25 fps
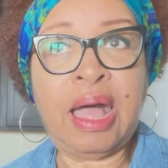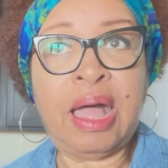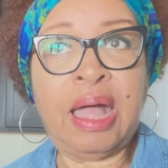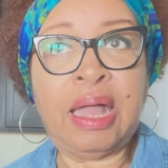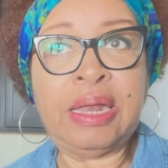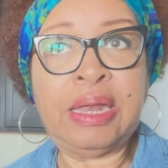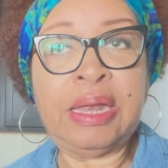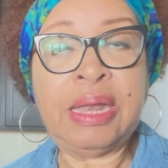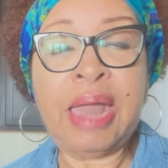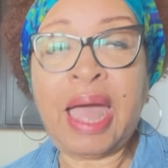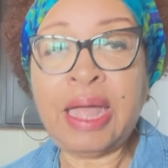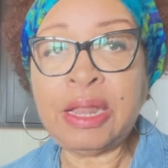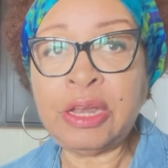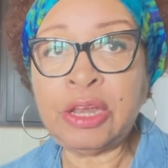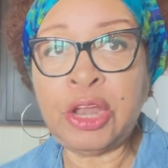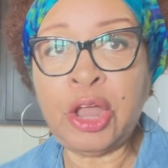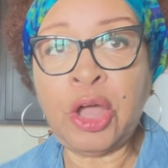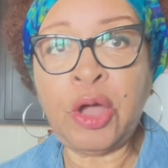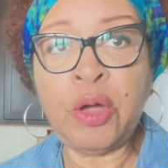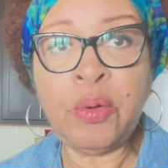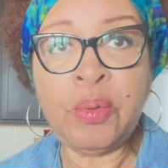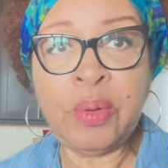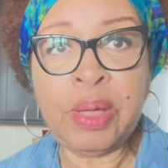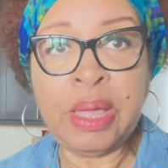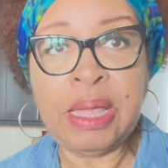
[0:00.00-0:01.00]
not
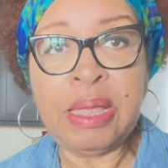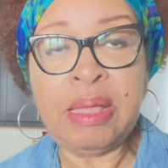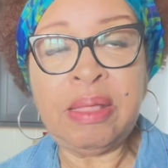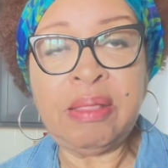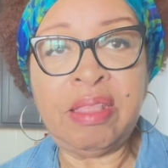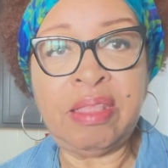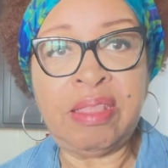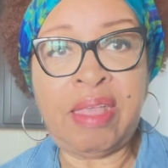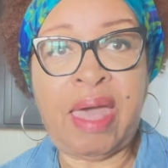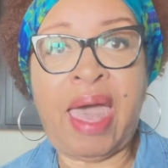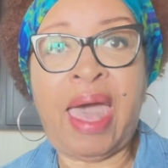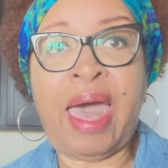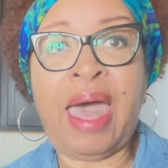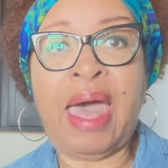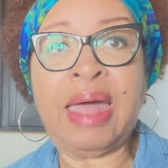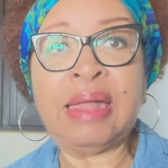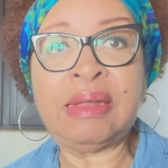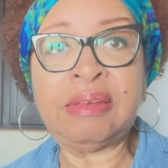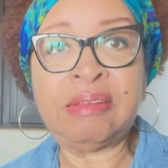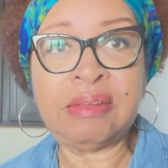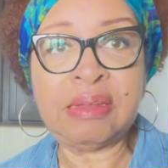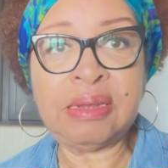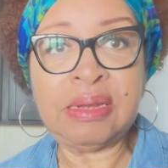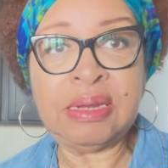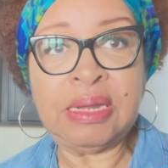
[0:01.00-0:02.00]
knowing
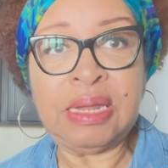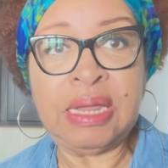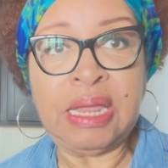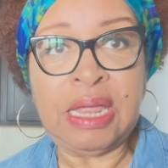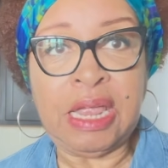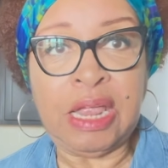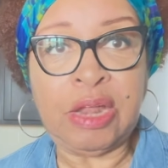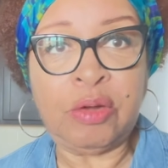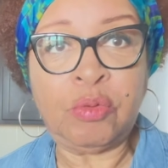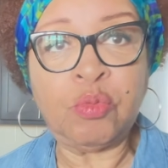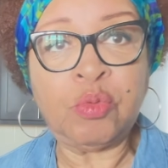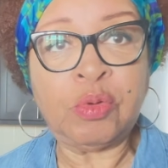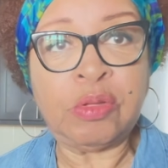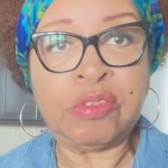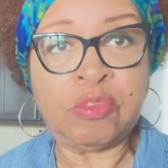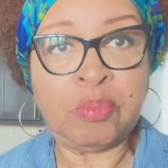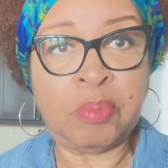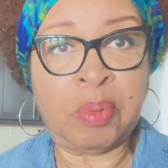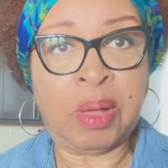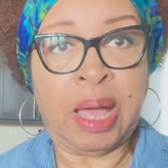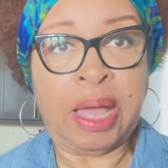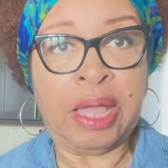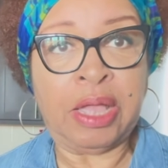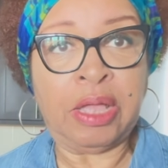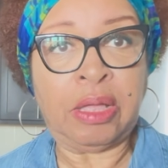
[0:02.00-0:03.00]
that it was
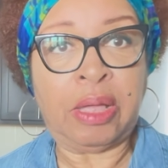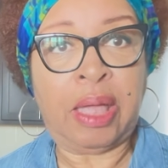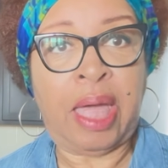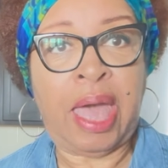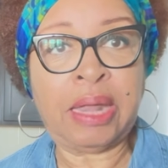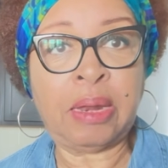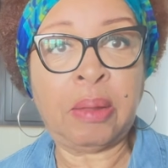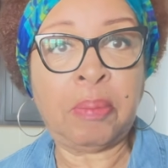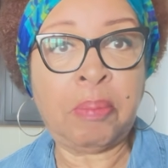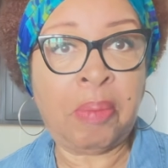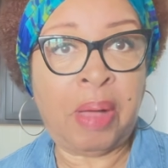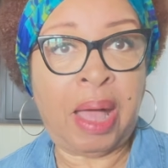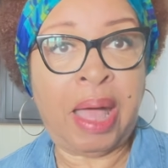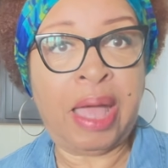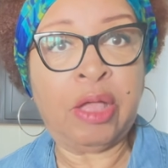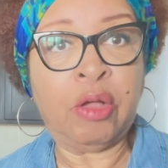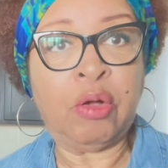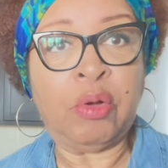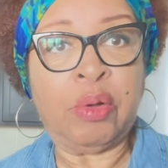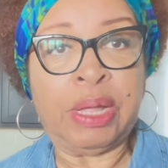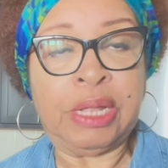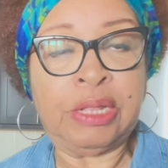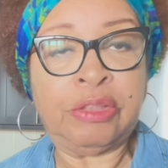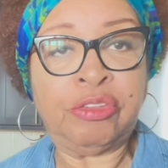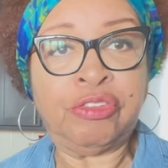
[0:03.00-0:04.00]
had a
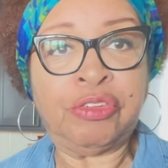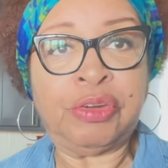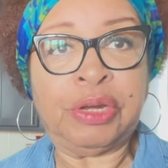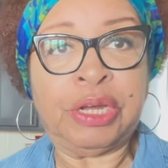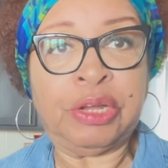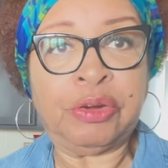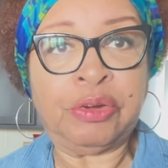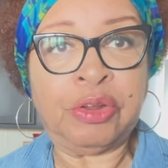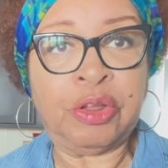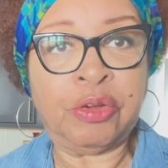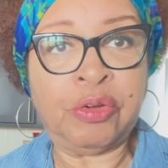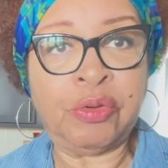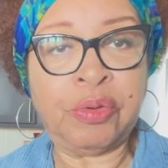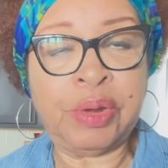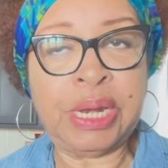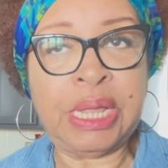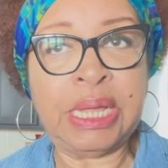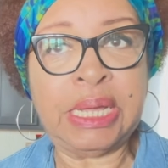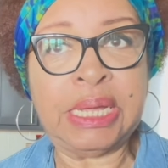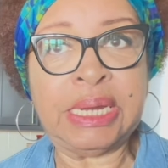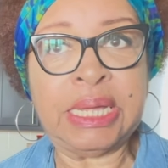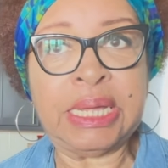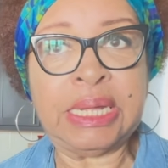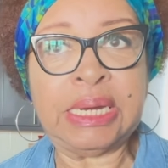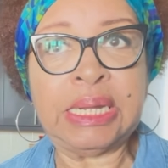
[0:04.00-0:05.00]
bioengineered
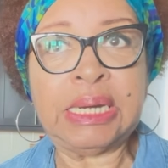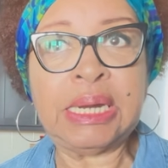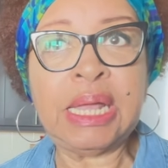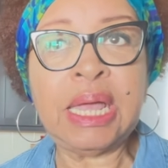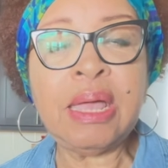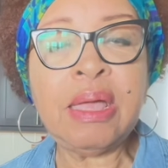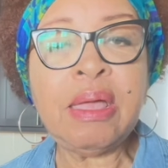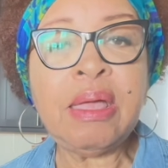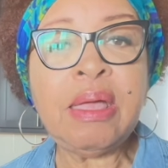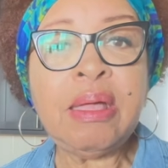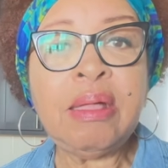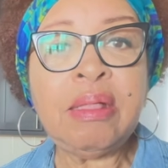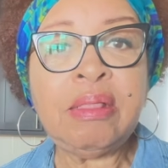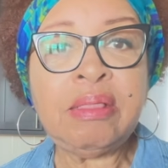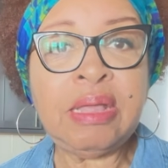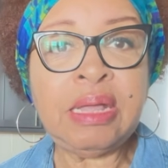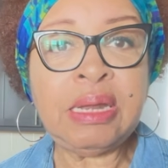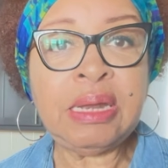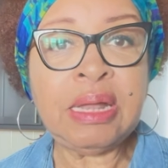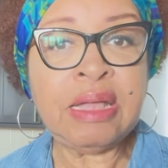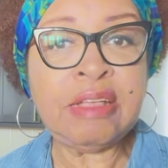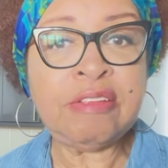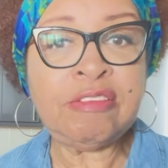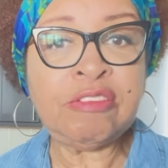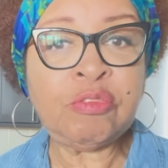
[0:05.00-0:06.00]
ingredient in it.
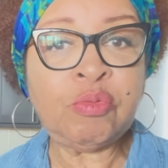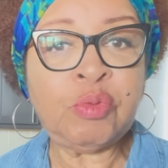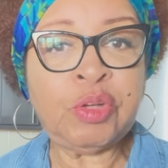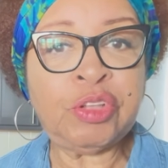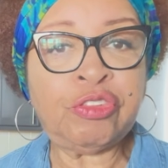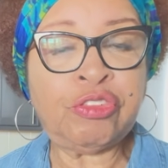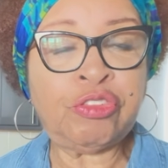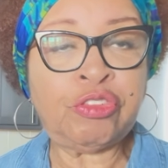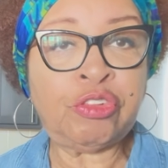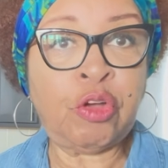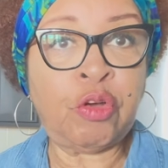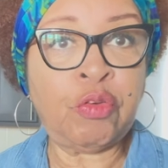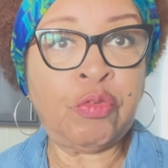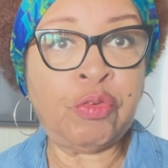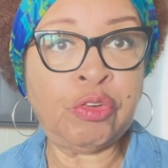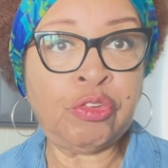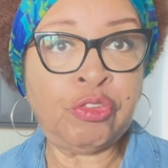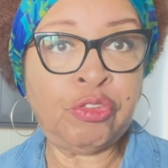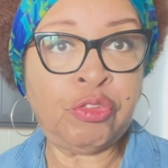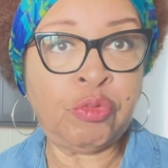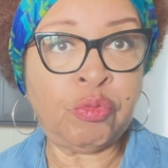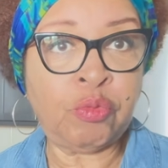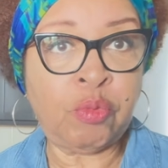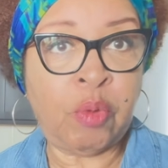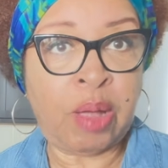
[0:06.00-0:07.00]
Then I switched over
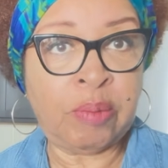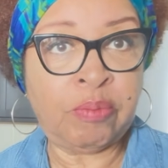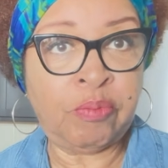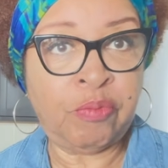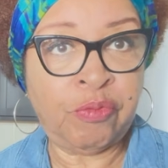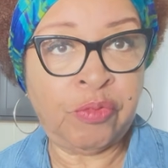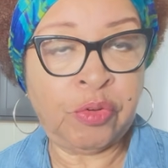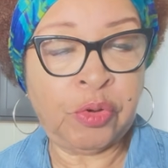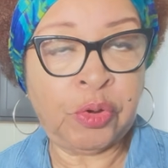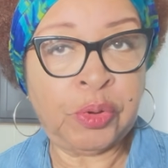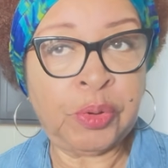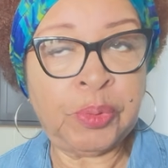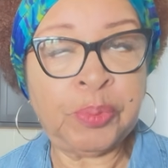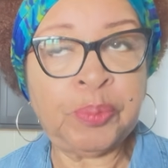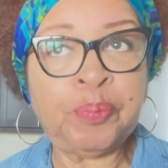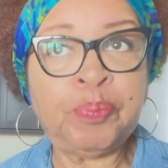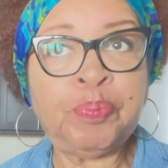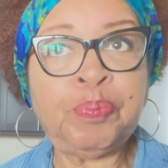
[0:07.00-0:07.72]
to Rumford.